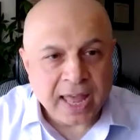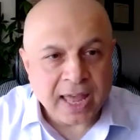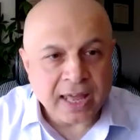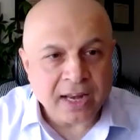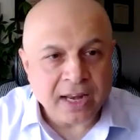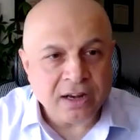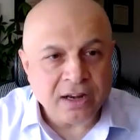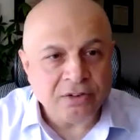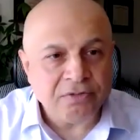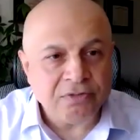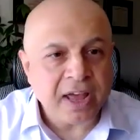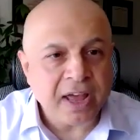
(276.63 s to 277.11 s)

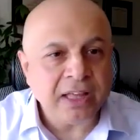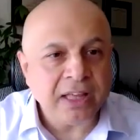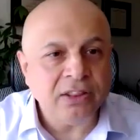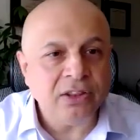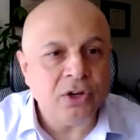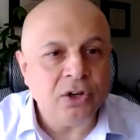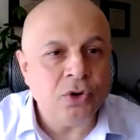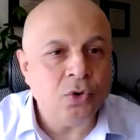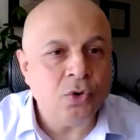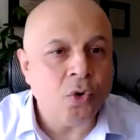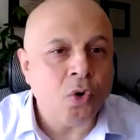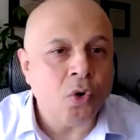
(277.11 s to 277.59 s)
And in
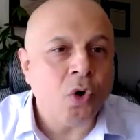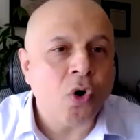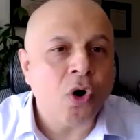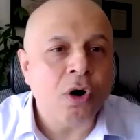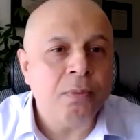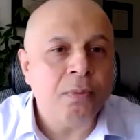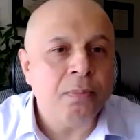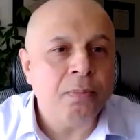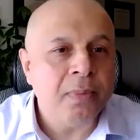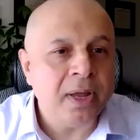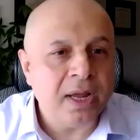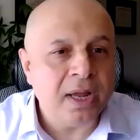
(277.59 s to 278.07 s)
fact, the
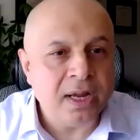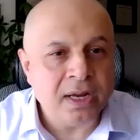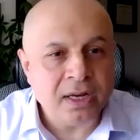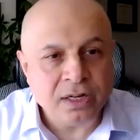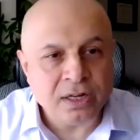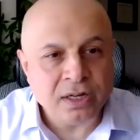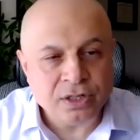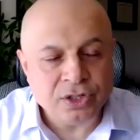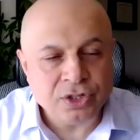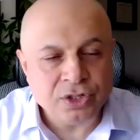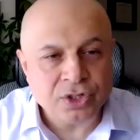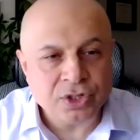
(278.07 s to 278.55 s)
norm
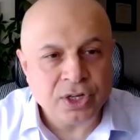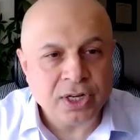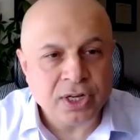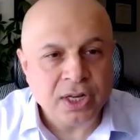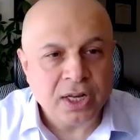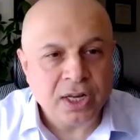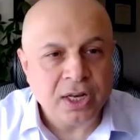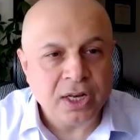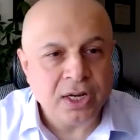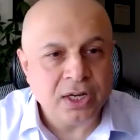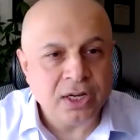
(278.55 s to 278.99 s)
is